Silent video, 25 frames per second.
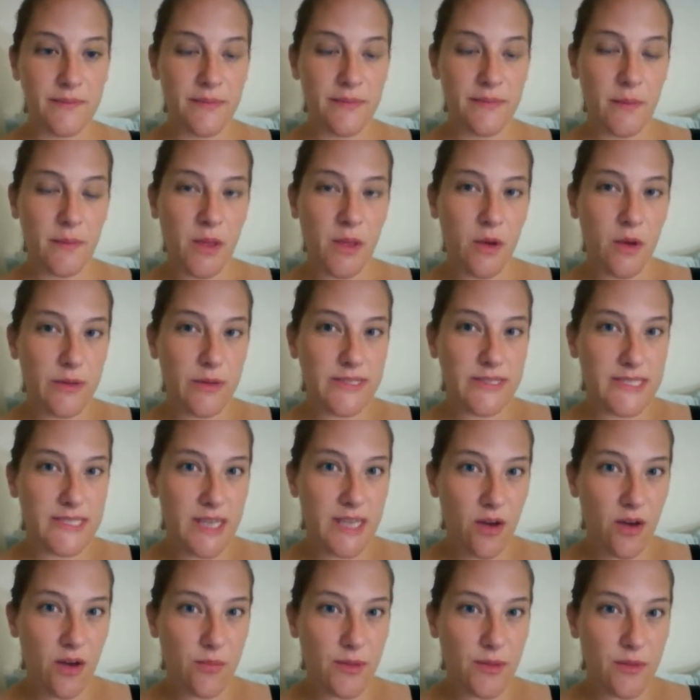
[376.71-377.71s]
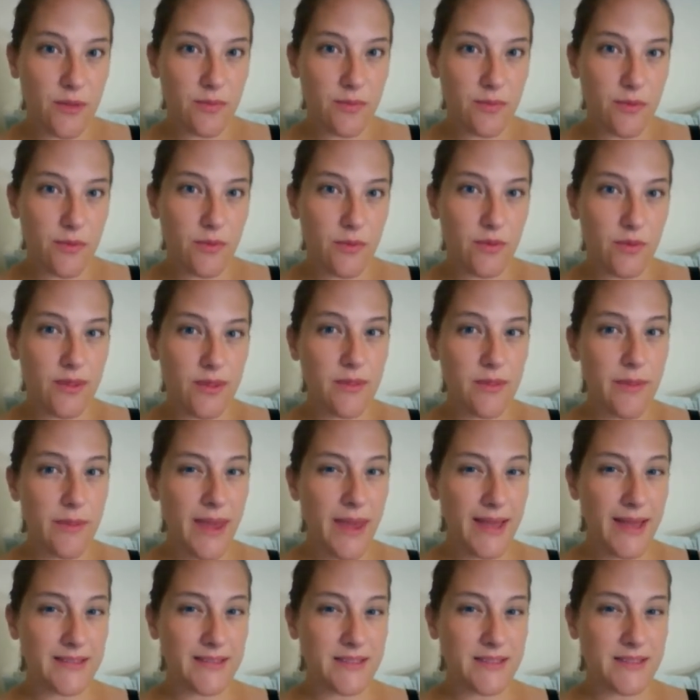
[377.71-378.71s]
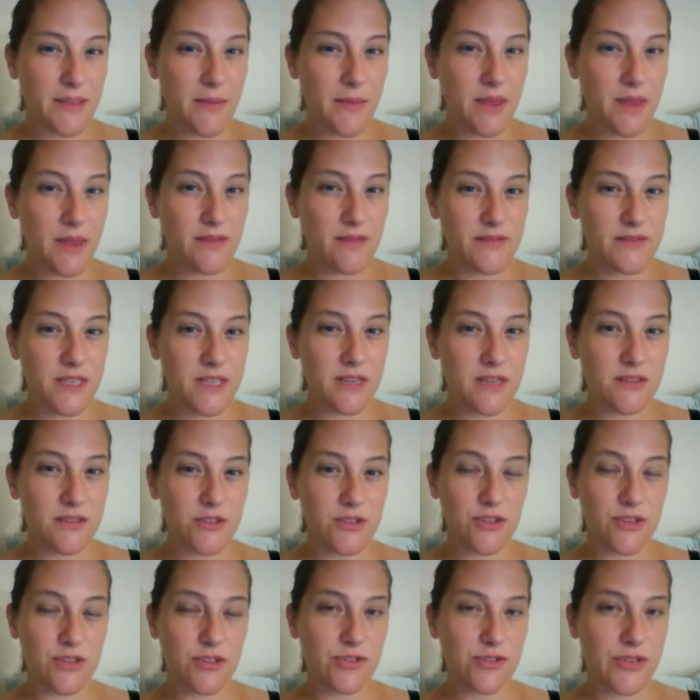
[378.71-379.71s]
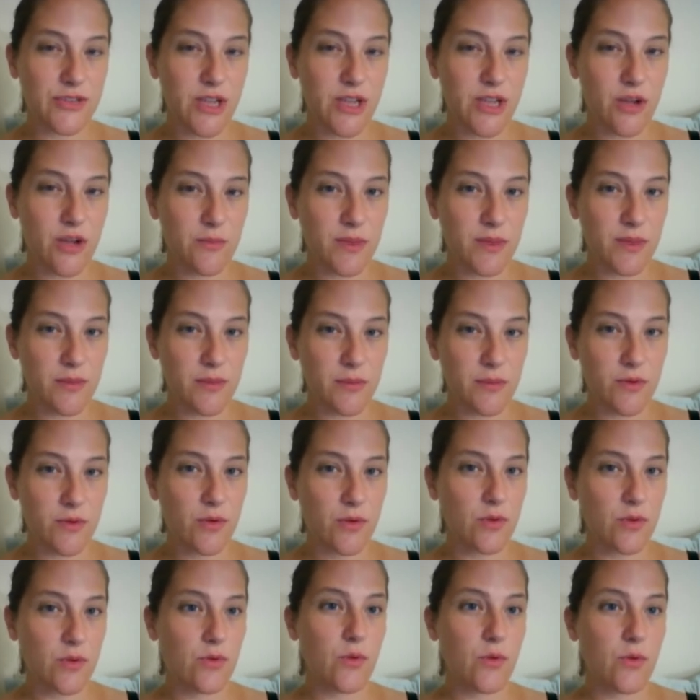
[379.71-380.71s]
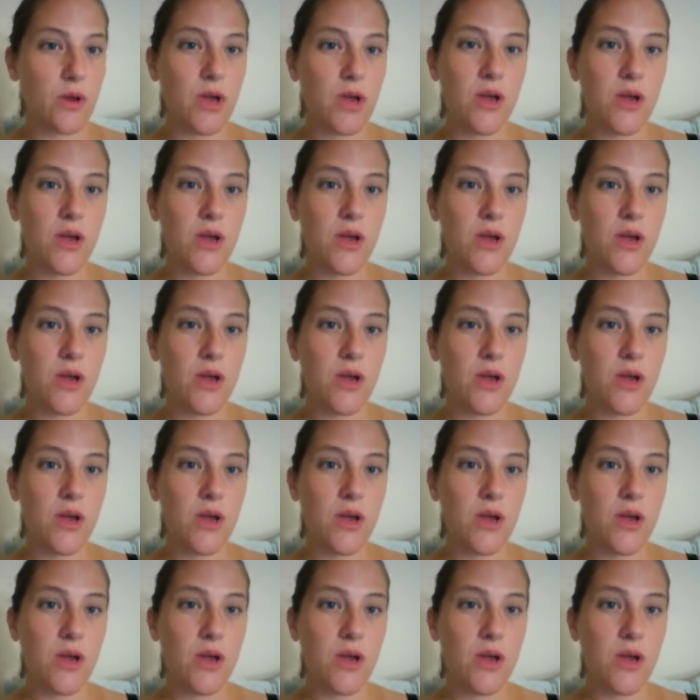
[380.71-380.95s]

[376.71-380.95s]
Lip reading: I mean, I always tell people in the past they may have done surgery on people who